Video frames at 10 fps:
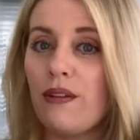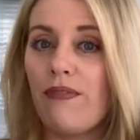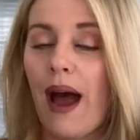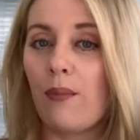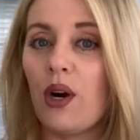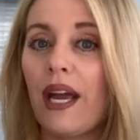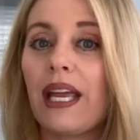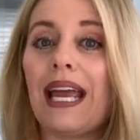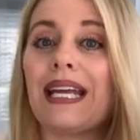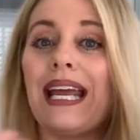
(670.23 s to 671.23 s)
fabric
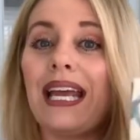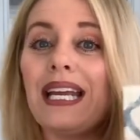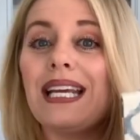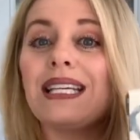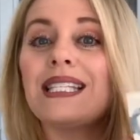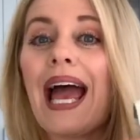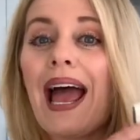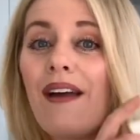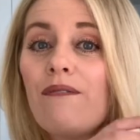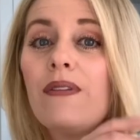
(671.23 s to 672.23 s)
and it is
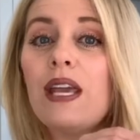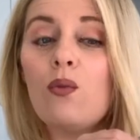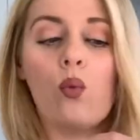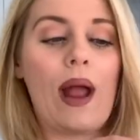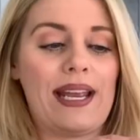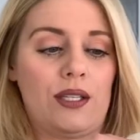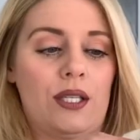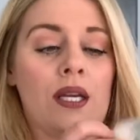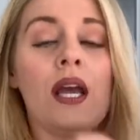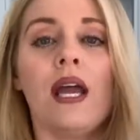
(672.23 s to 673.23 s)
heavy
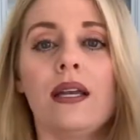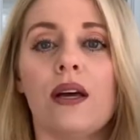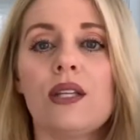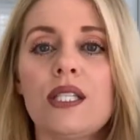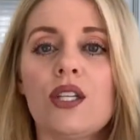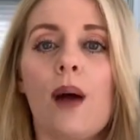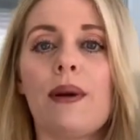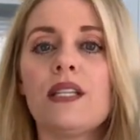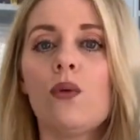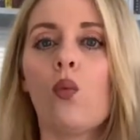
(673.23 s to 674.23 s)
weight. Now this top,
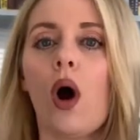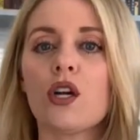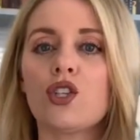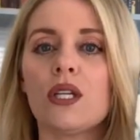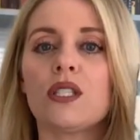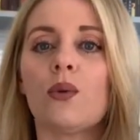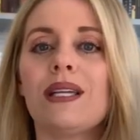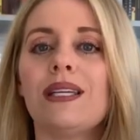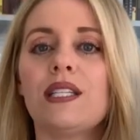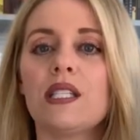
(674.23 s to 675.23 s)
I did wash it, so
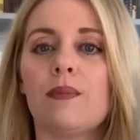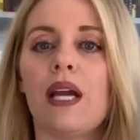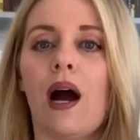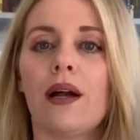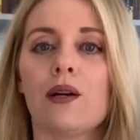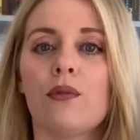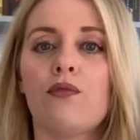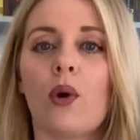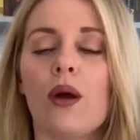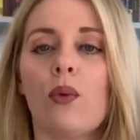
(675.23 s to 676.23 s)
it needs to be ironed
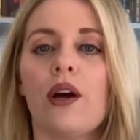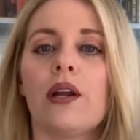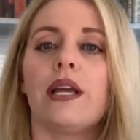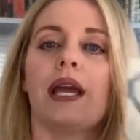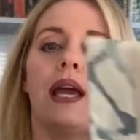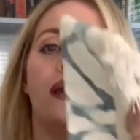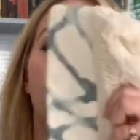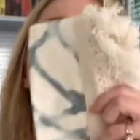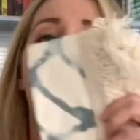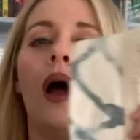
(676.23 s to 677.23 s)
before I wear it
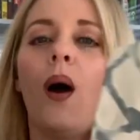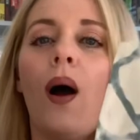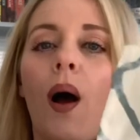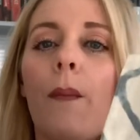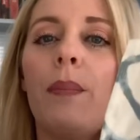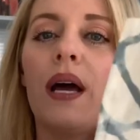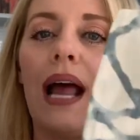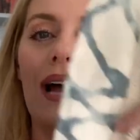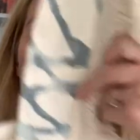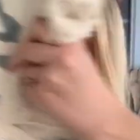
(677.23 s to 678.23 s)
again. But
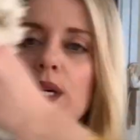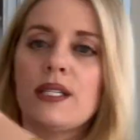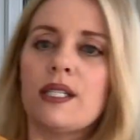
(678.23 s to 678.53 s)
as you can